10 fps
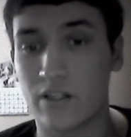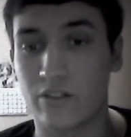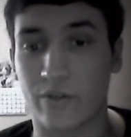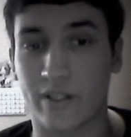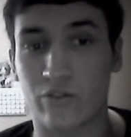
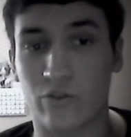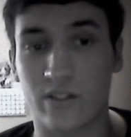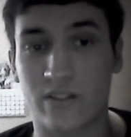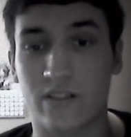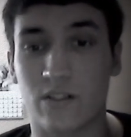During his
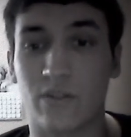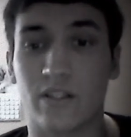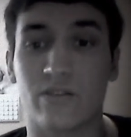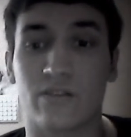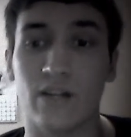short 61
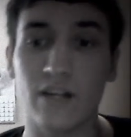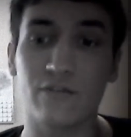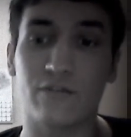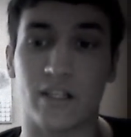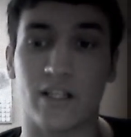years of
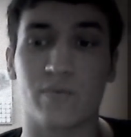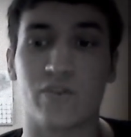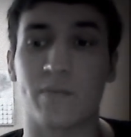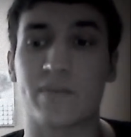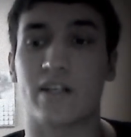life, he helped
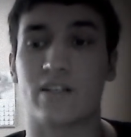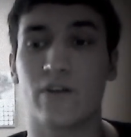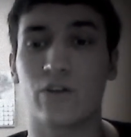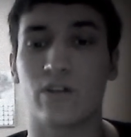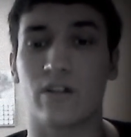shape science
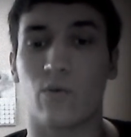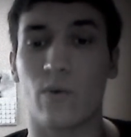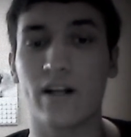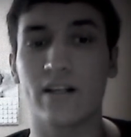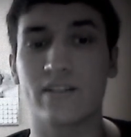fiction into
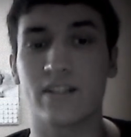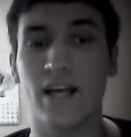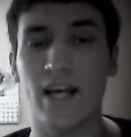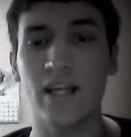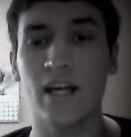what it is
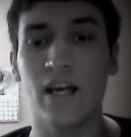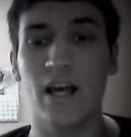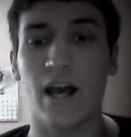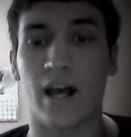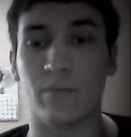today
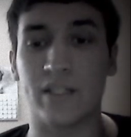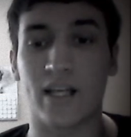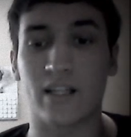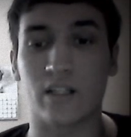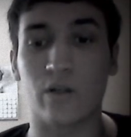and
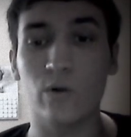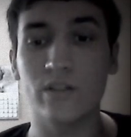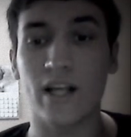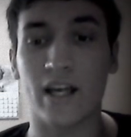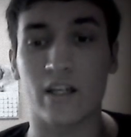began the
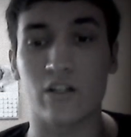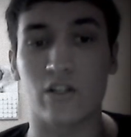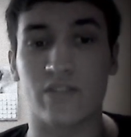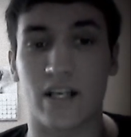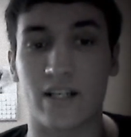golden age
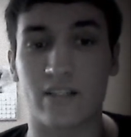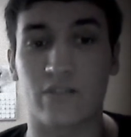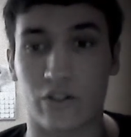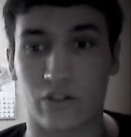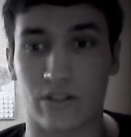of science
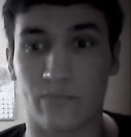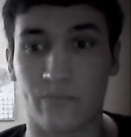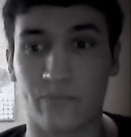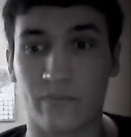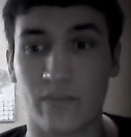fiction.
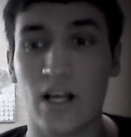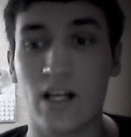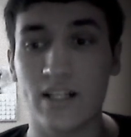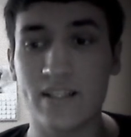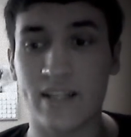
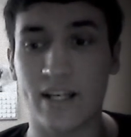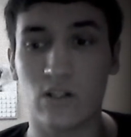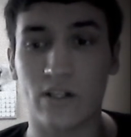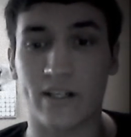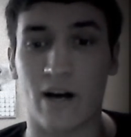Let's take a
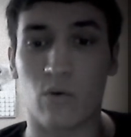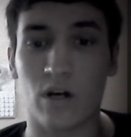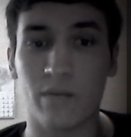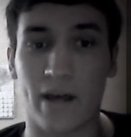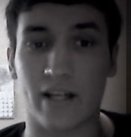look at how
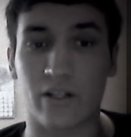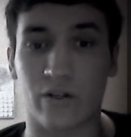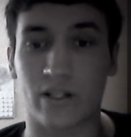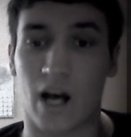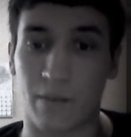one man
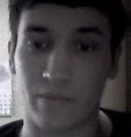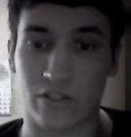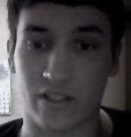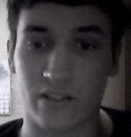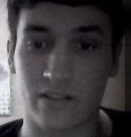could
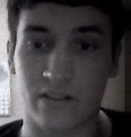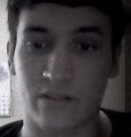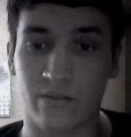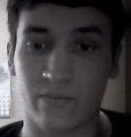accomplish this.